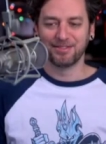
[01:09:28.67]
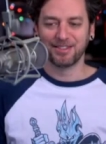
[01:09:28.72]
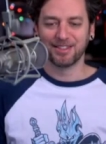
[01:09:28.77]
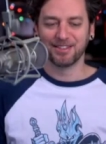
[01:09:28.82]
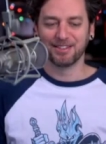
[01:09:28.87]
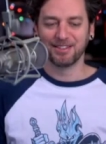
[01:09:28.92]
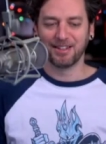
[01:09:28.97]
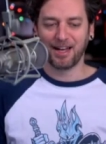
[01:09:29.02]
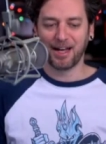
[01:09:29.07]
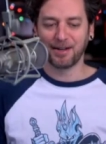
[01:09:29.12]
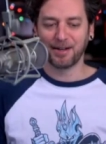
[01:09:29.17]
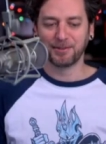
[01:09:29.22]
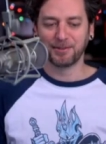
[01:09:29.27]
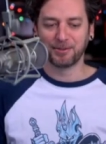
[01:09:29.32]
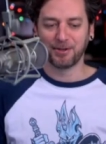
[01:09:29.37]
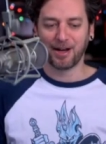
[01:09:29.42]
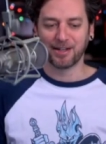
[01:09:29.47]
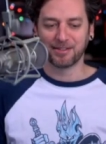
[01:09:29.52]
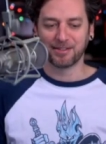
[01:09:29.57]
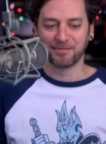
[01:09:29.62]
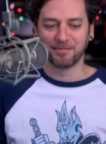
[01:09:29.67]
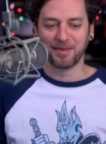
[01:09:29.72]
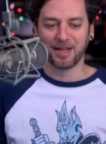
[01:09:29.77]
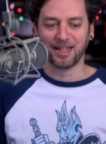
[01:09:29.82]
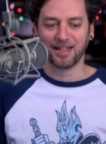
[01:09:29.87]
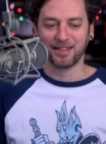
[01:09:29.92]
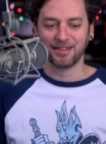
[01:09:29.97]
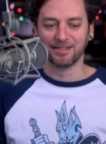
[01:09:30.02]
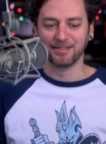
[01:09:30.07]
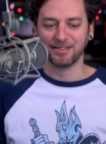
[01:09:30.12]
a lot of attractive
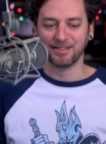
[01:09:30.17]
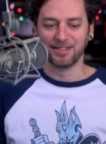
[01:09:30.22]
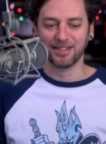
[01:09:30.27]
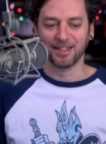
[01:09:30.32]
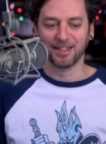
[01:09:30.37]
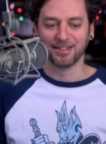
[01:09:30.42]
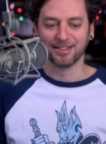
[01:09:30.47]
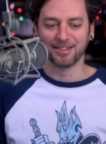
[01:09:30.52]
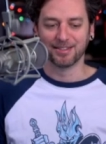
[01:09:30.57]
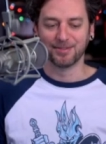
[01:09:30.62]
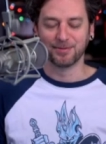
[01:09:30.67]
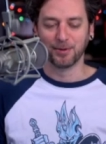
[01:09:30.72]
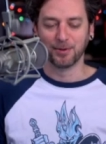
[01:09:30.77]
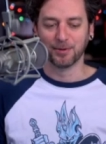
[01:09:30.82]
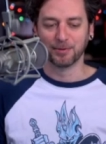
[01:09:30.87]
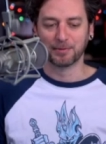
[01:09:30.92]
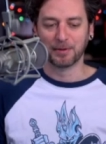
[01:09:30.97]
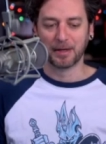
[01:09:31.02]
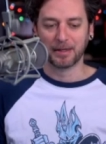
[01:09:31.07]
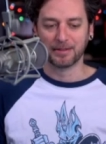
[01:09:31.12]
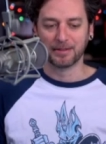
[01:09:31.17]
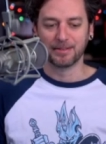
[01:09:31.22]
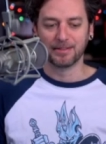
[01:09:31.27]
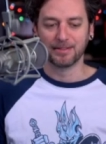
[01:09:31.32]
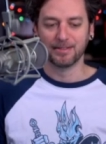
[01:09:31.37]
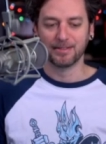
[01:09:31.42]
men, just full frontal.